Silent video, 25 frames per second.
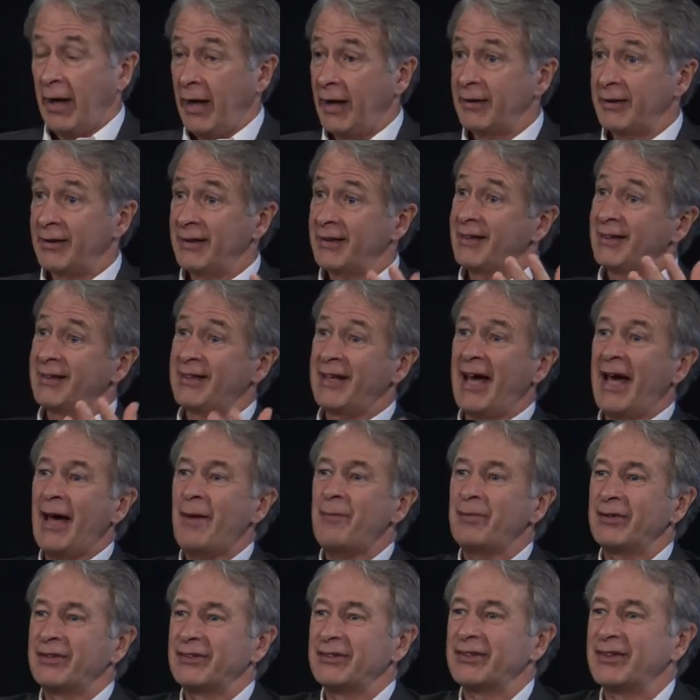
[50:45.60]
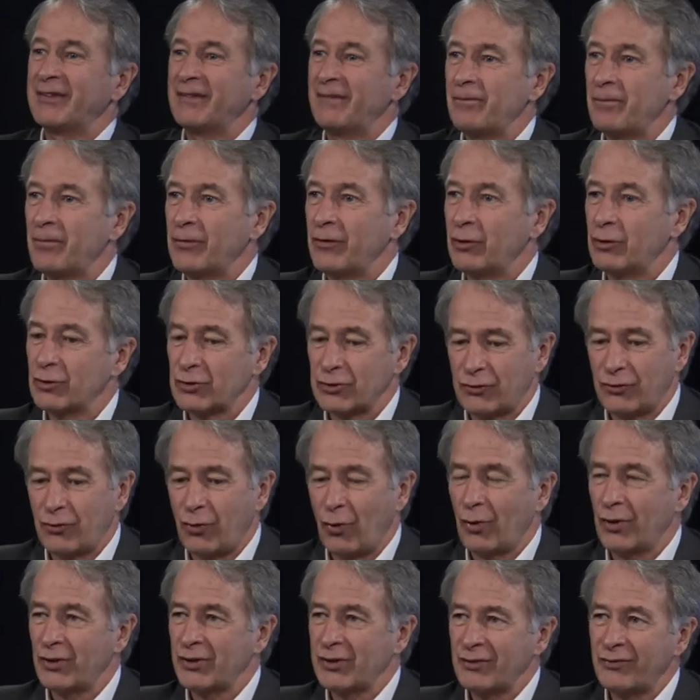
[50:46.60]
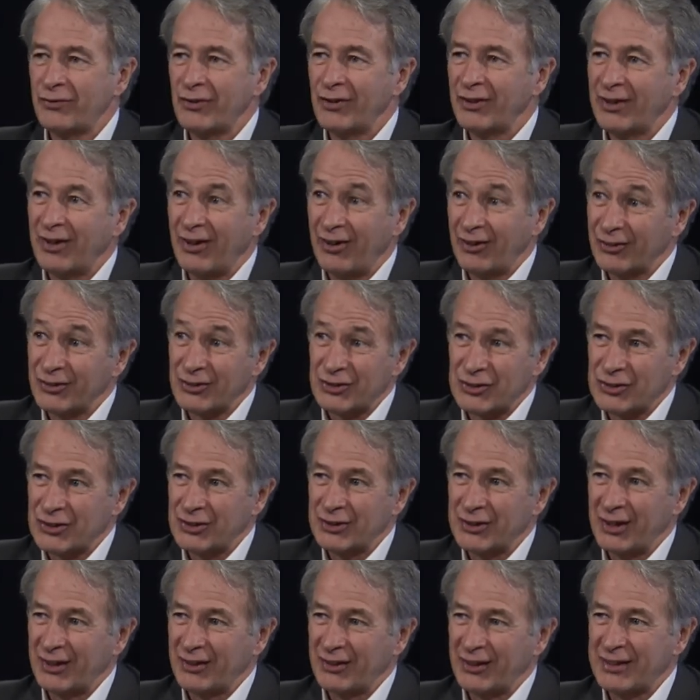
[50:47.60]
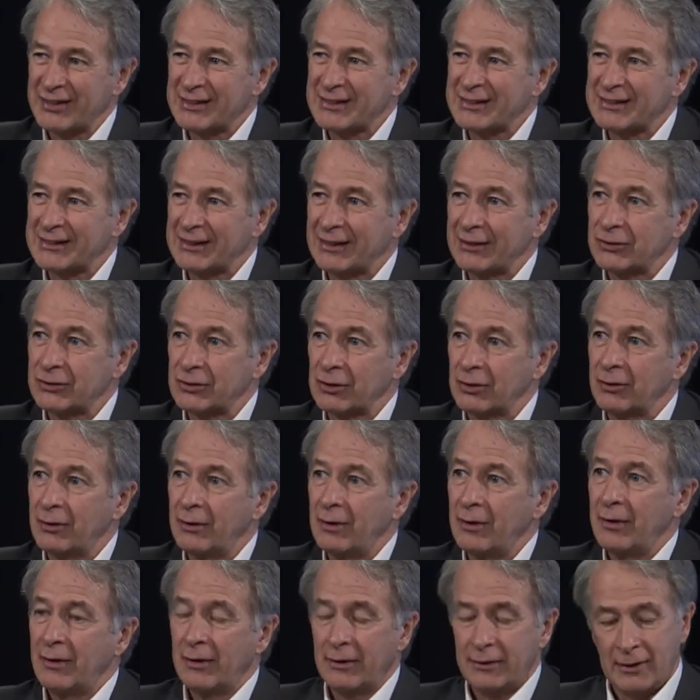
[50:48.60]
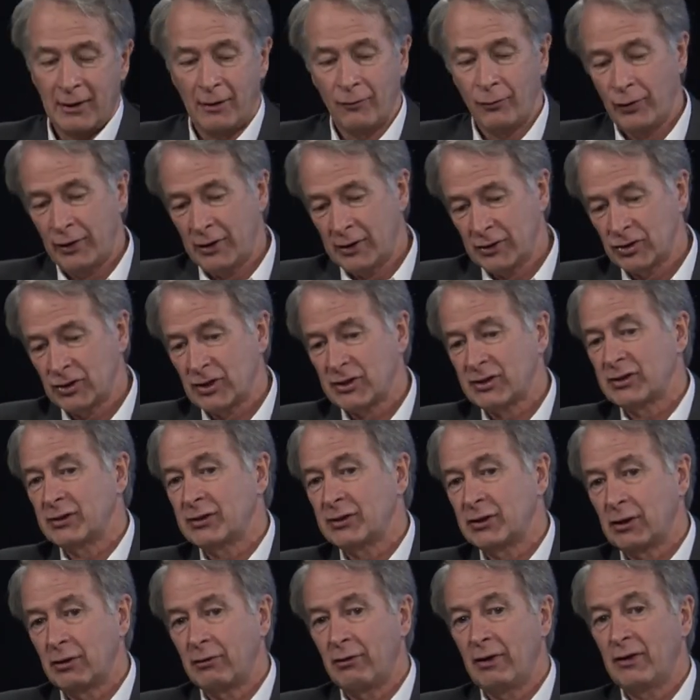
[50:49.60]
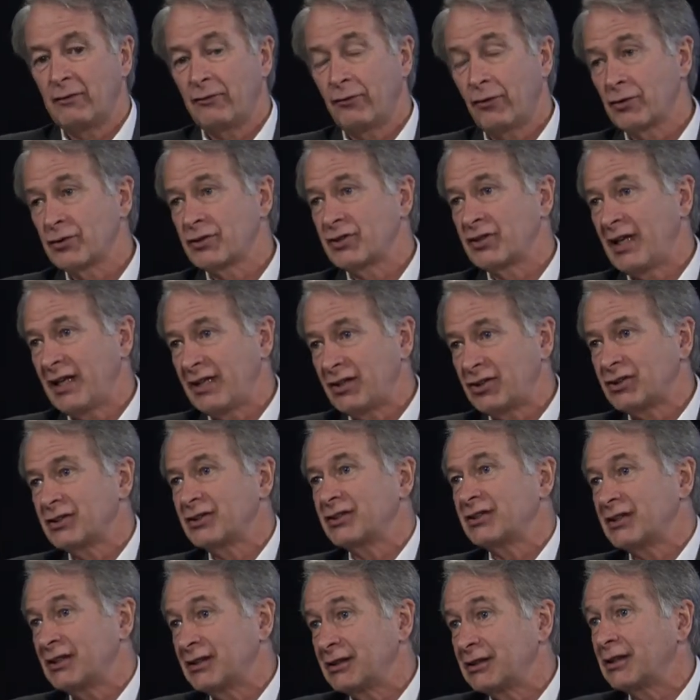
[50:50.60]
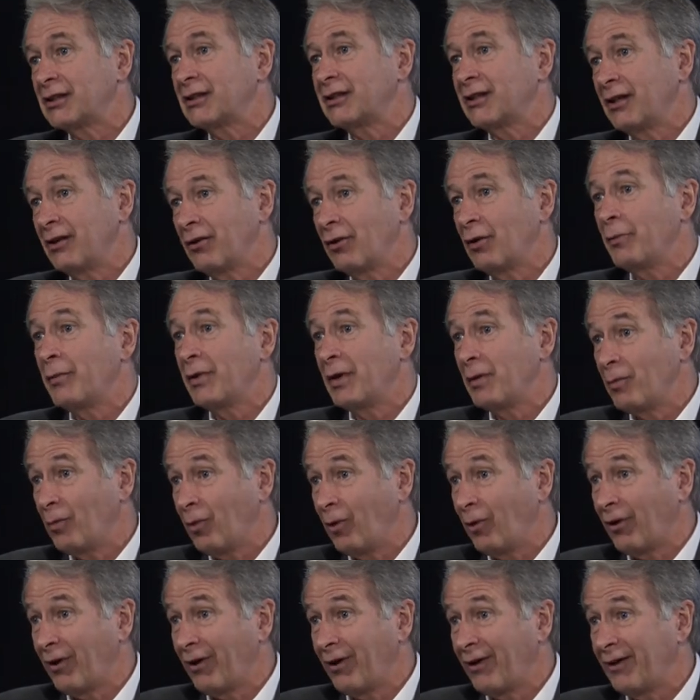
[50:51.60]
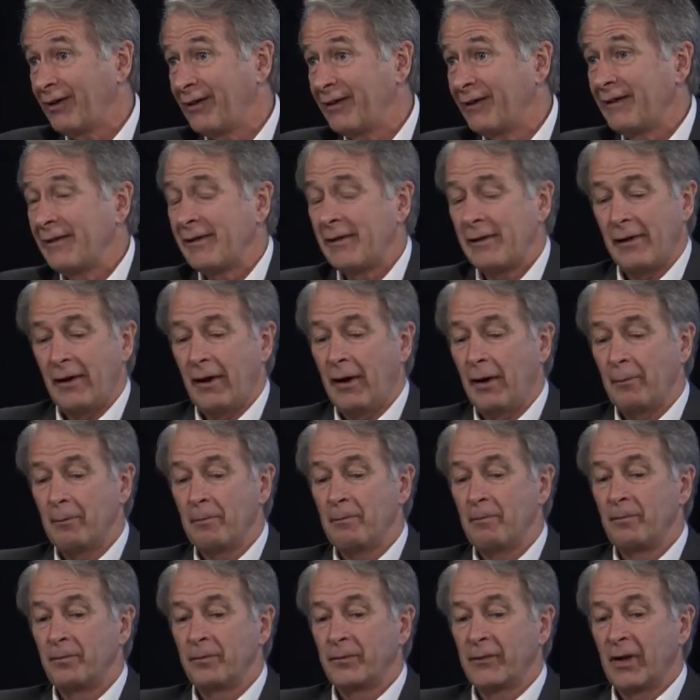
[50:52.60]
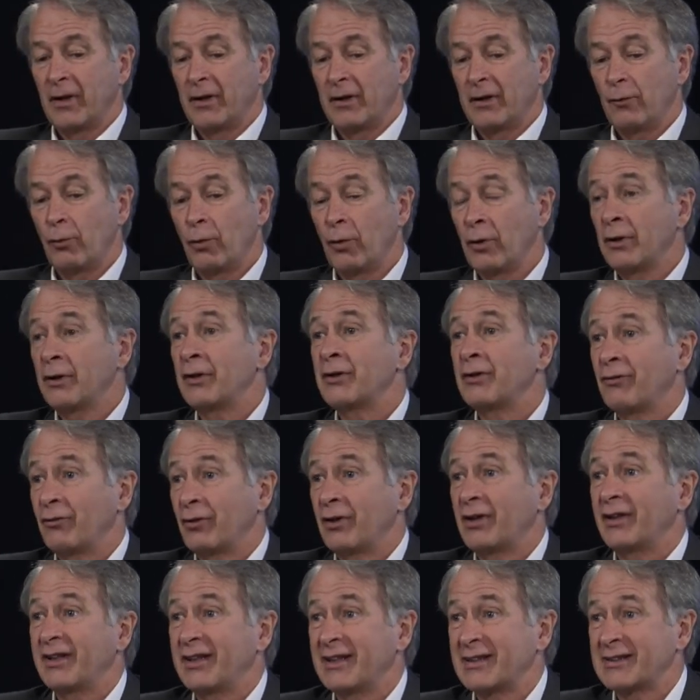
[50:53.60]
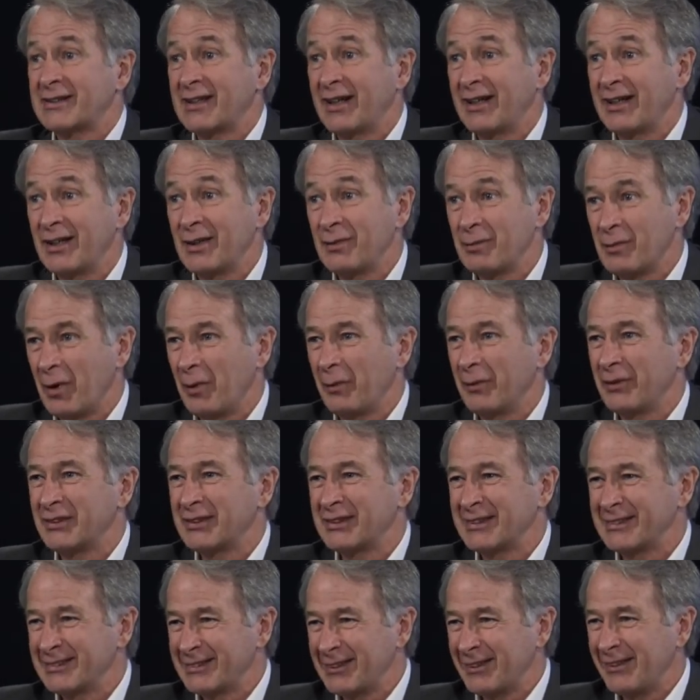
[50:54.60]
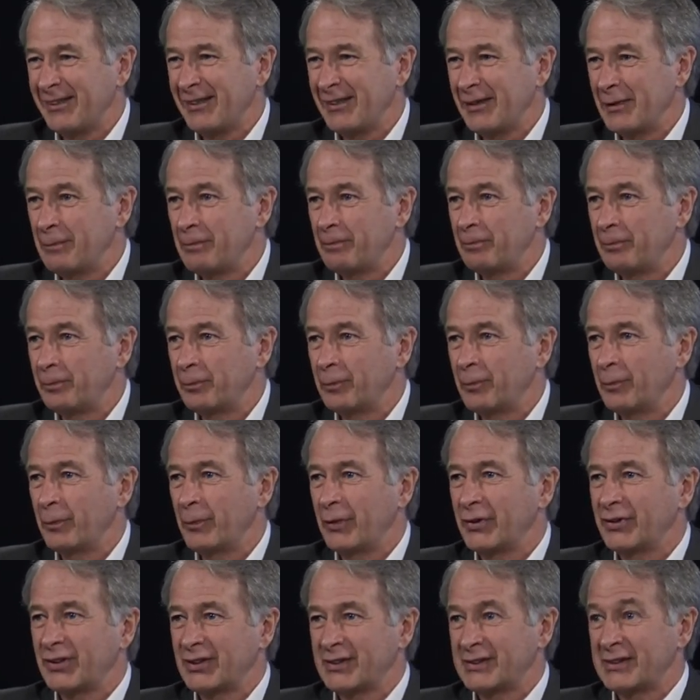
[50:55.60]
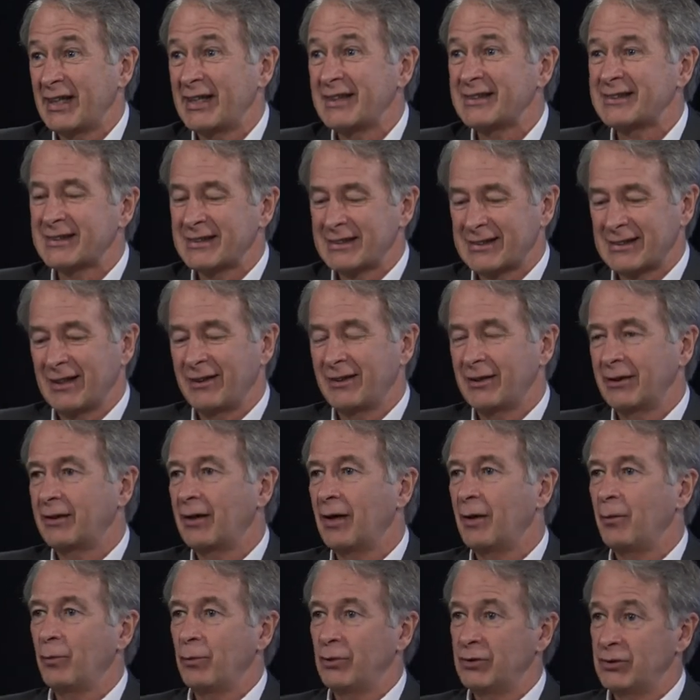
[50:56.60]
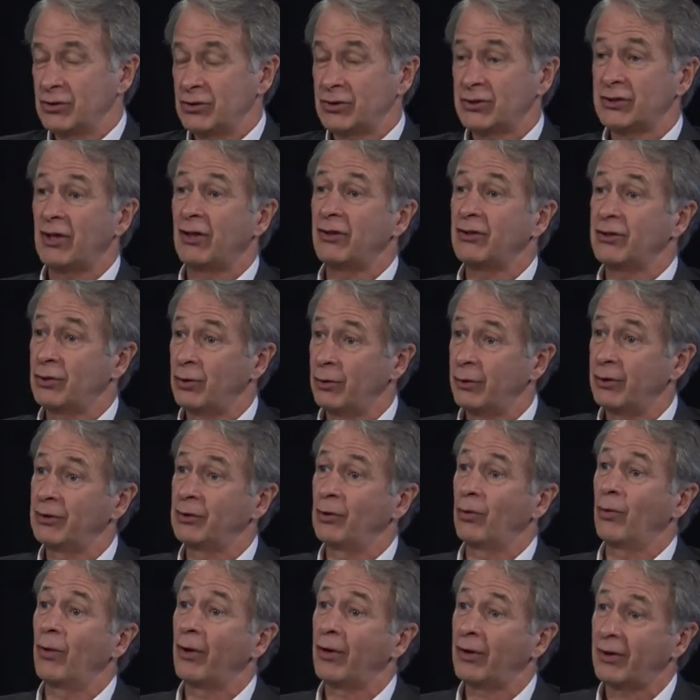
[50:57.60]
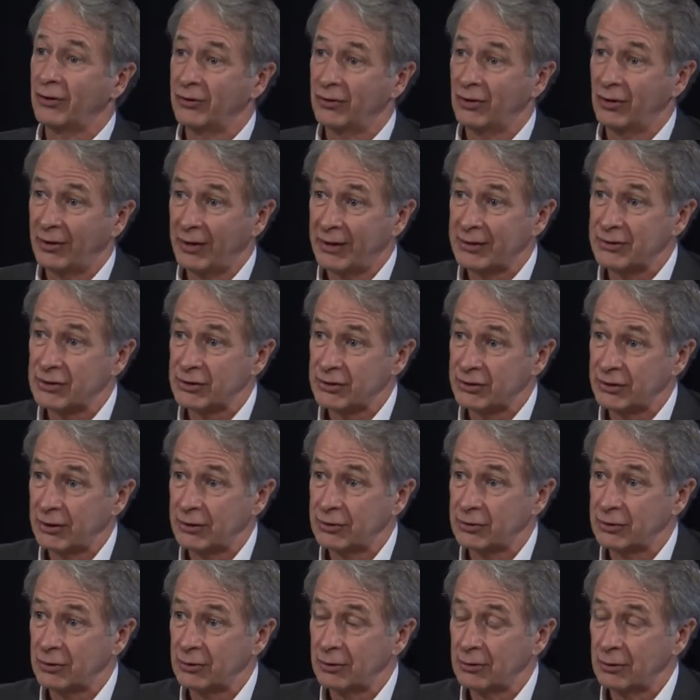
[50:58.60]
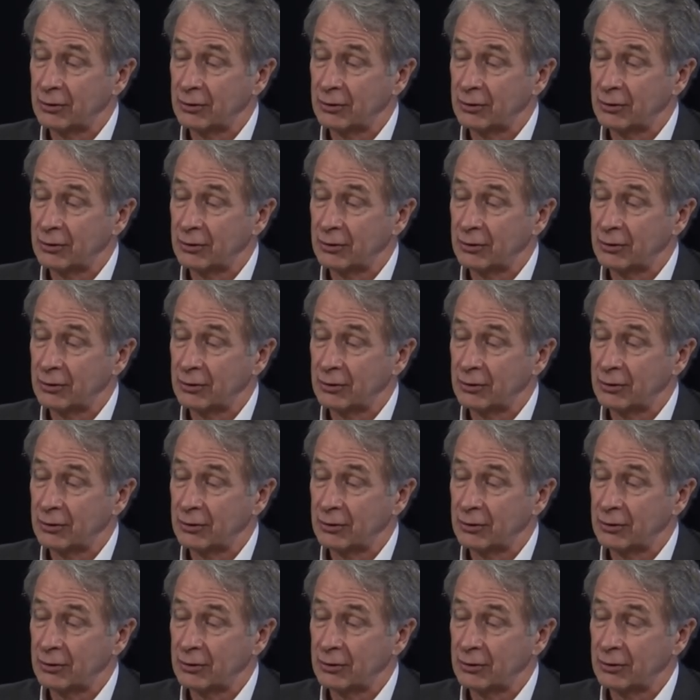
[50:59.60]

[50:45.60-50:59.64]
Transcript: And then it happened. Mm-hmm. There's four different colors in that legislature. Right. Now, if we can just integrate First Nations into there a bit more, um, we're in a really exciting moment in time. But the test is going to come when you start doing the work in the legislature.